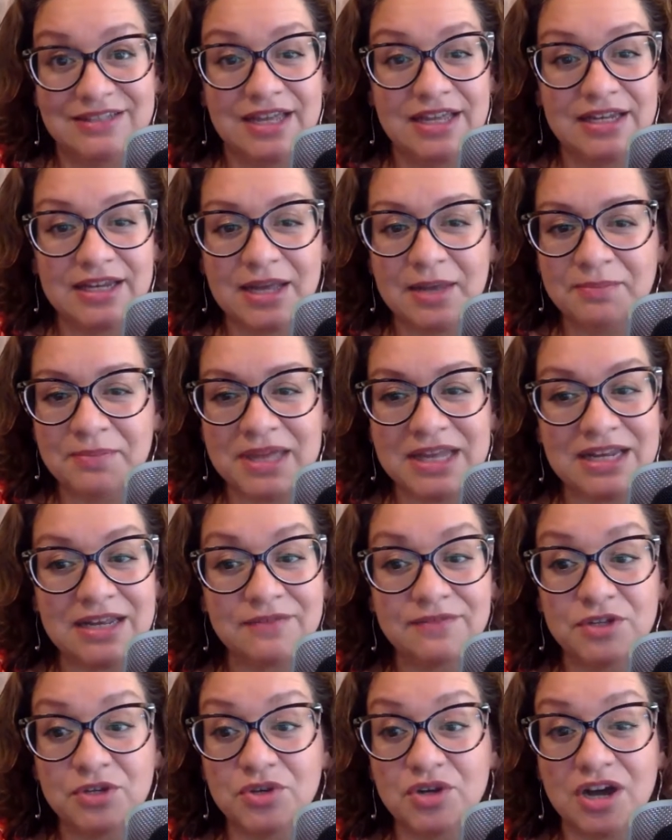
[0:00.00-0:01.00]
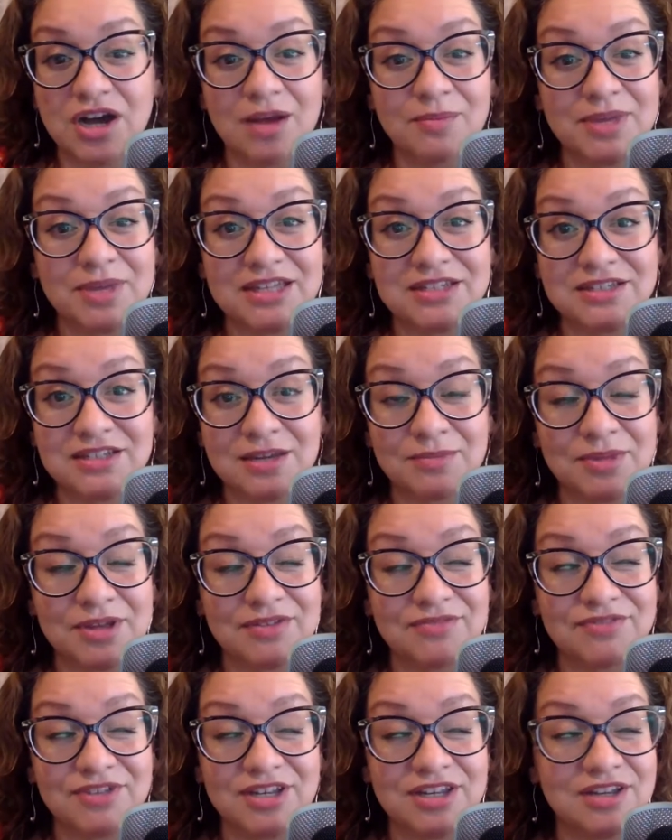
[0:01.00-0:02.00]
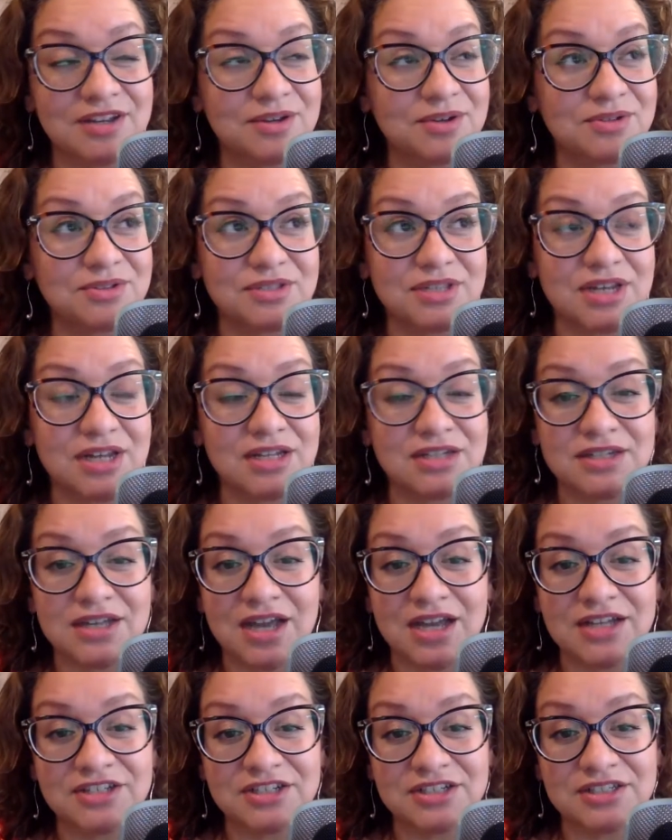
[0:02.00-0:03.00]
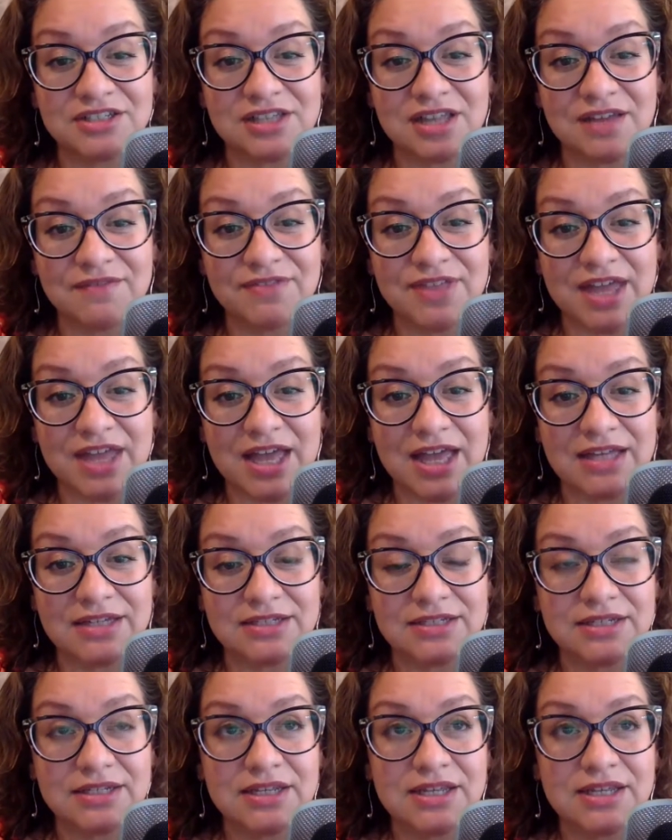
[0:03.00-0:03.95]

And, and, many of you comment on my videos, and I, I just love that.